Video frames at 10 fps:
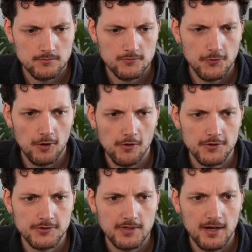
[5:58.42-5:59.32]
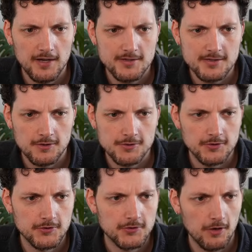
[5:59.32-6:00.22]
follow this guide, how to
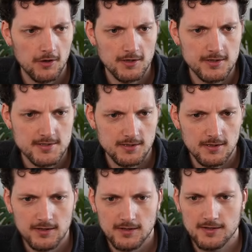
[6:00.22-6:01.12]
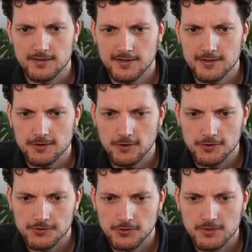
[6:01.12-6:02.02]
install it. And then you
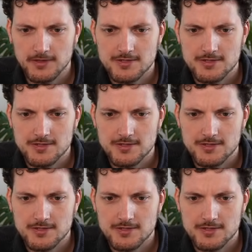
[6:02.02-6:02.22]
also need